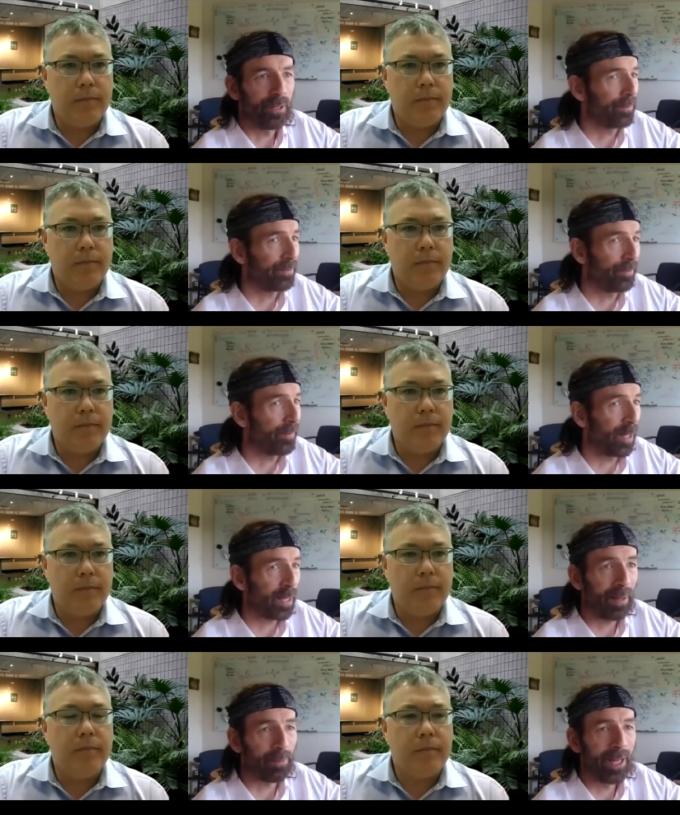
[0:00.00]
Speaker 1: the, the, past
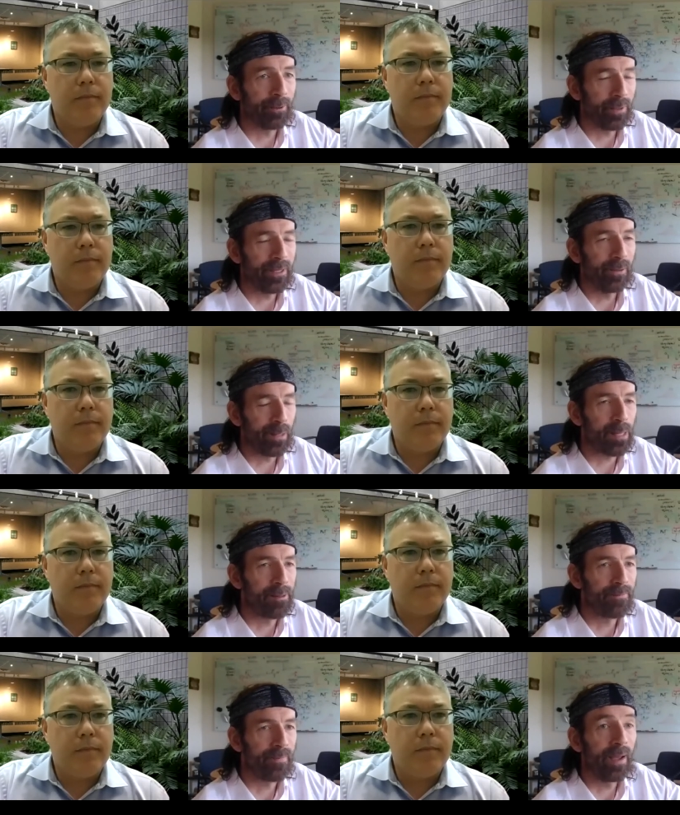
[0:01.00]
couple hundred years.
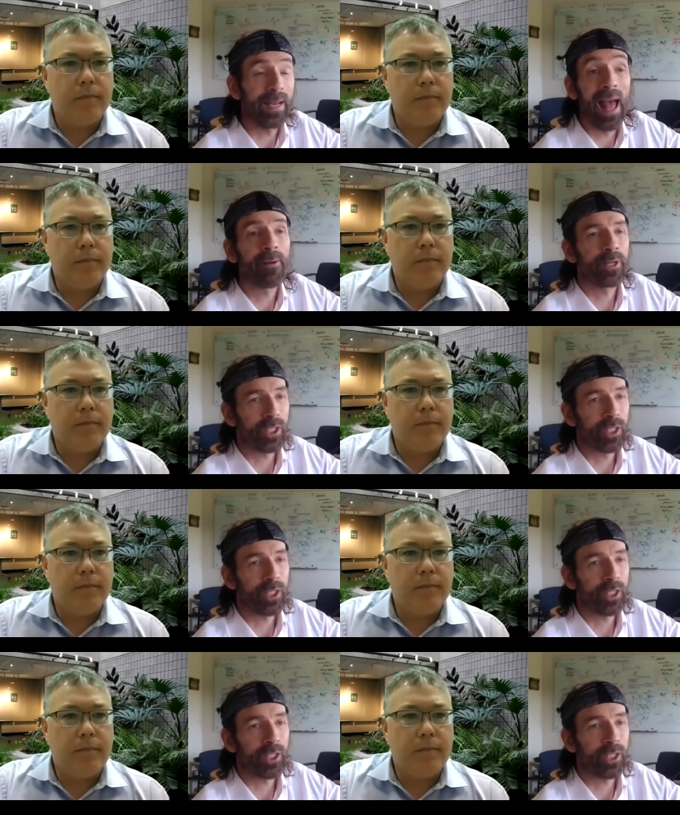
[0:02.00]
Right? Average